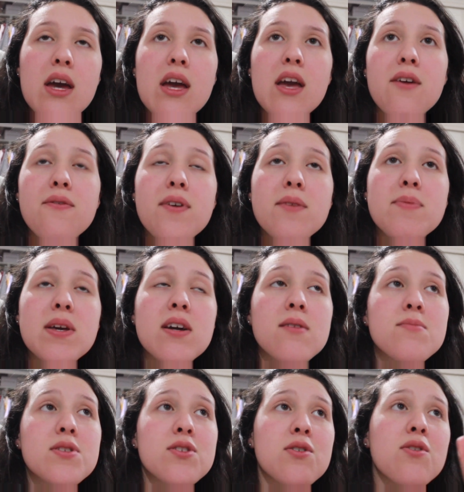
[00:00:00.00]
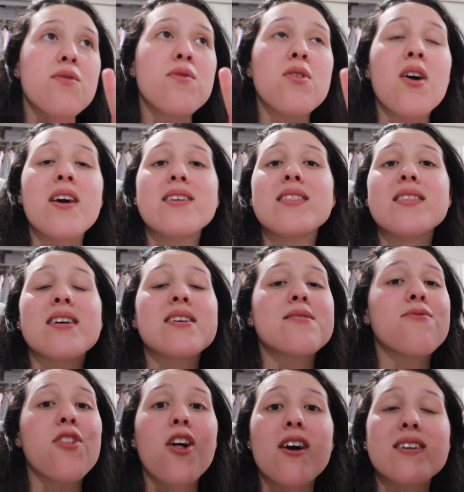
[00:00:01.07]
if it becomes two vlog
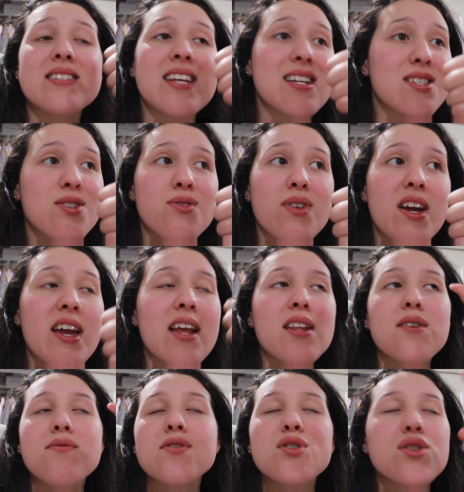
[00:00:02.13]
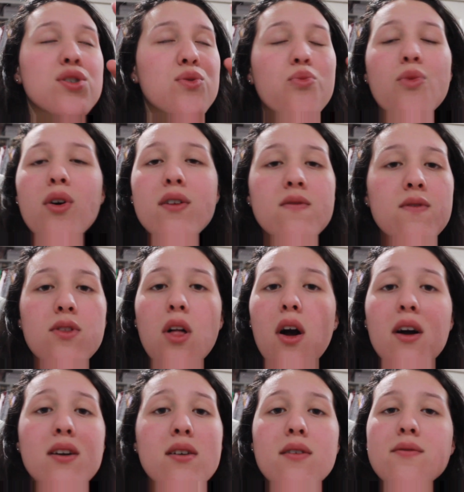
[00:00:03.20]
vlogs that's great and if it's just one
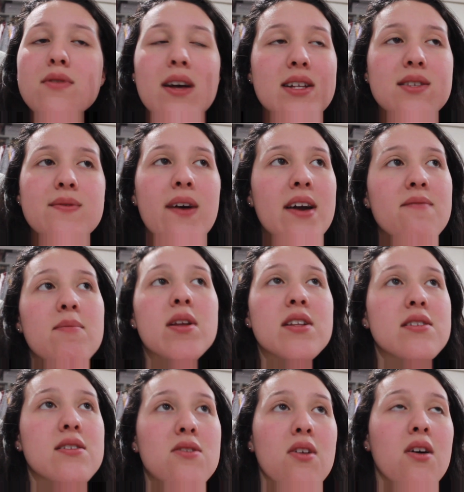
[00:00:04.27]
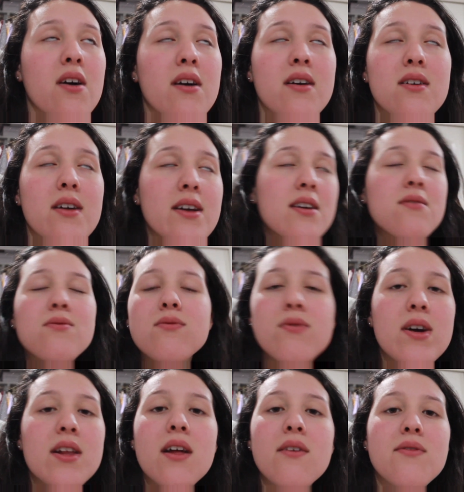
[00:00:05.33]
vlog that's five minutes long like
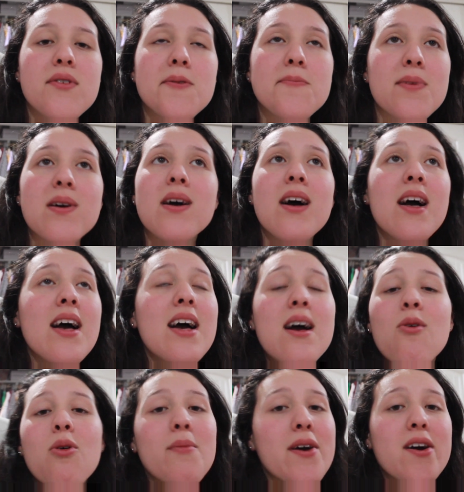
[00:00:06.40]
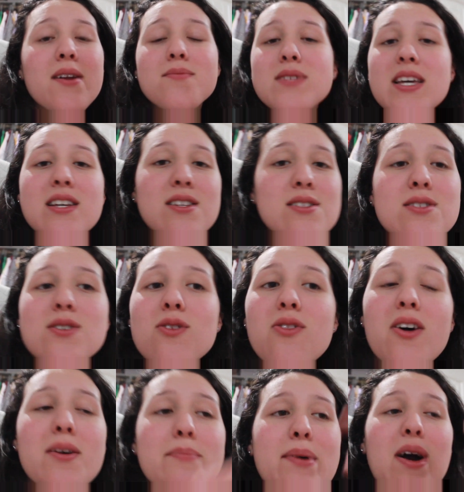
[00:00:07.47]
whatever but oh my god I'm taking so
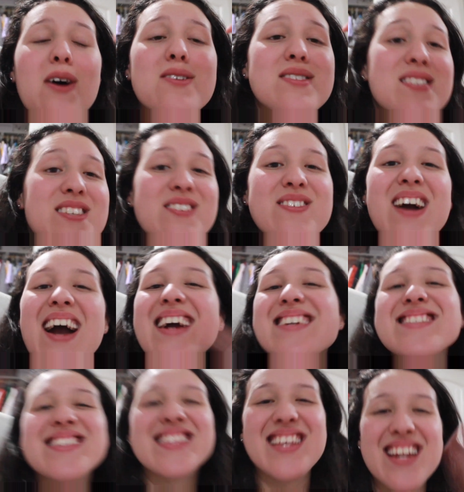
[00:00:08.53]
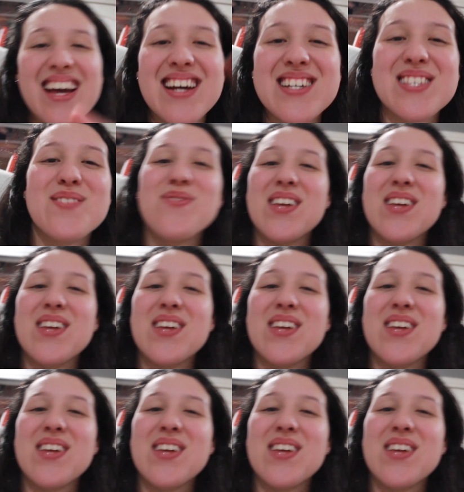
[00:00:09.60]
long but I'll see you guys in the next